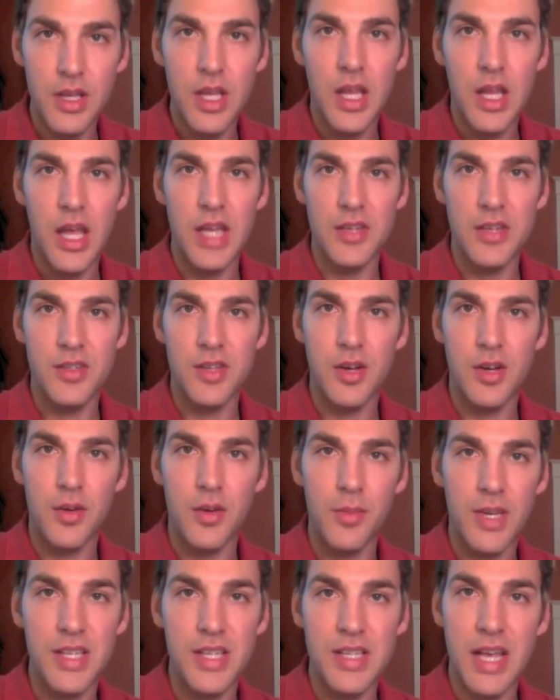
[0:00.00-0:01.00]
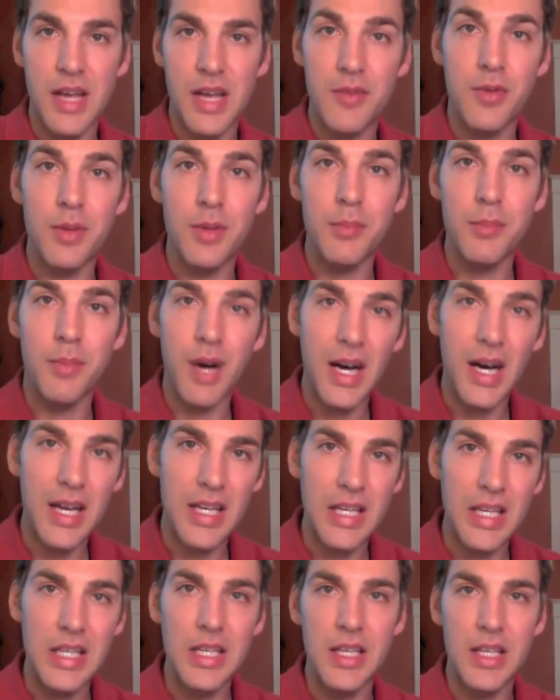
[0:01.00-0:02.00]
And so, because every
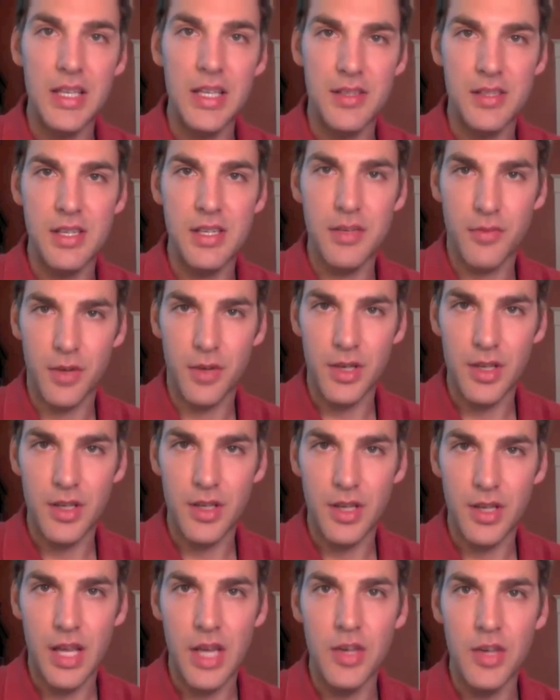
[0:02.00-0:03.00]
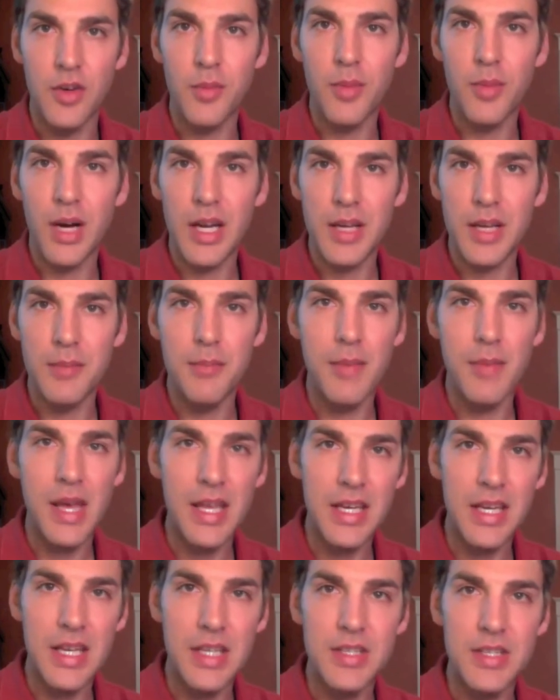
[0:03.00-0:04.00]
body is different, and your body may
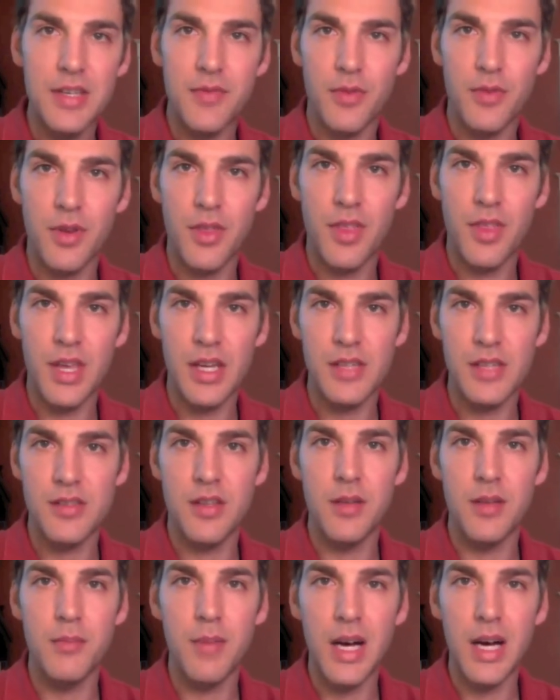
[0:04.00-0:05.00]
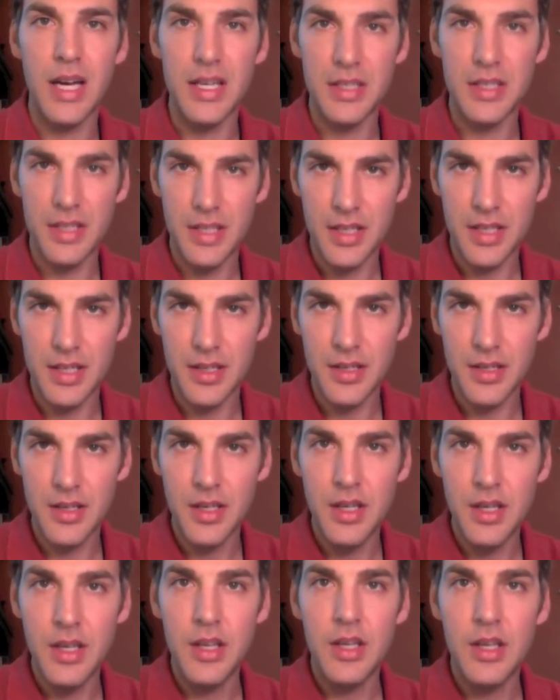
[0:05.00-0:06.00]
need different things than mine did.
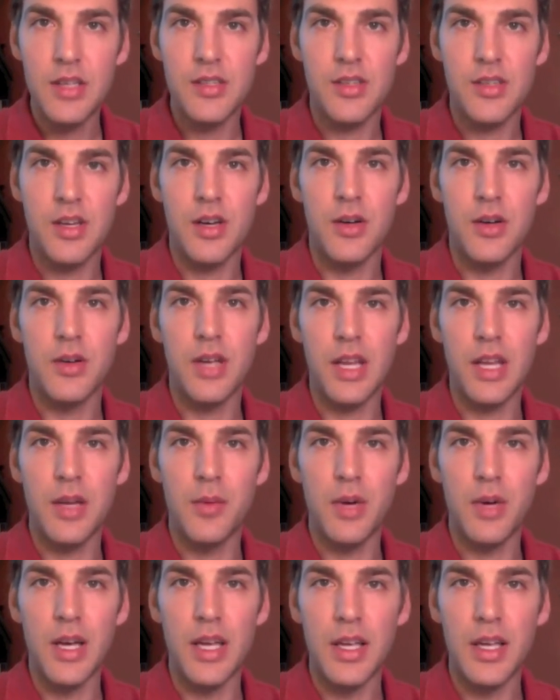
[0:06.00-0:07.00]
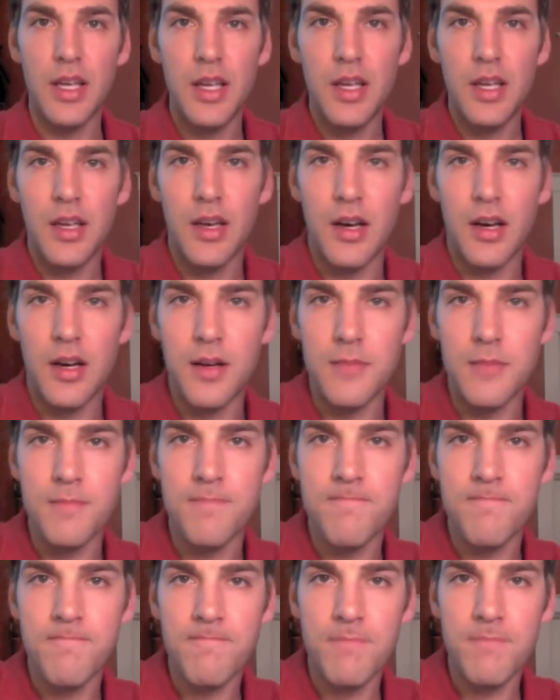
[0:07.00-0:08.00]
So anyway,
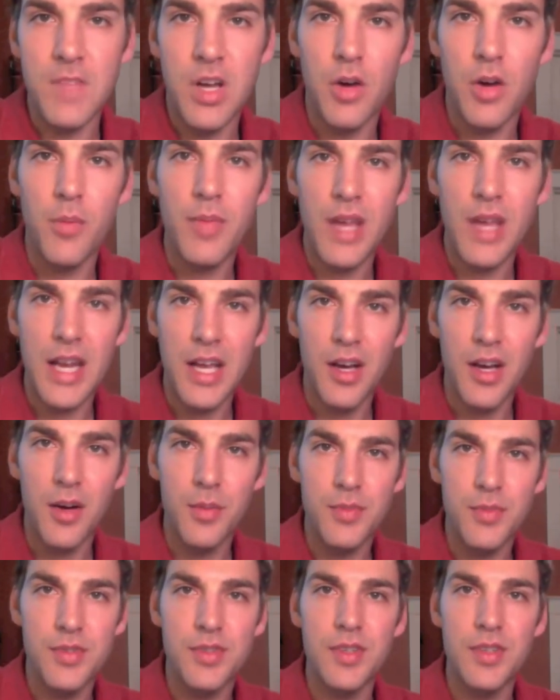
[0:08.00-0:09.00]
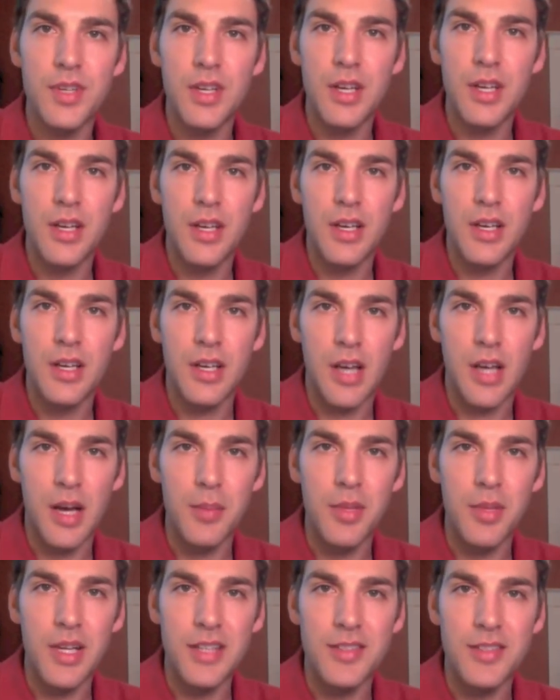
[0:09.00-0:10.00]
hope that helps. God
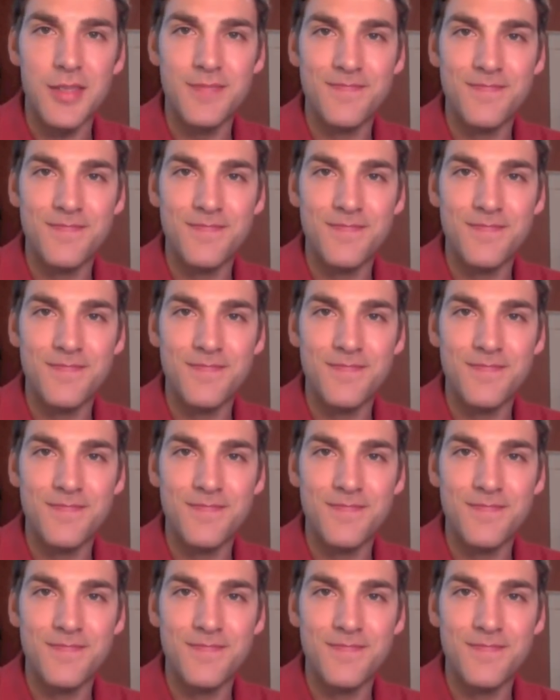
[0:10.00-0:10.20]
bless.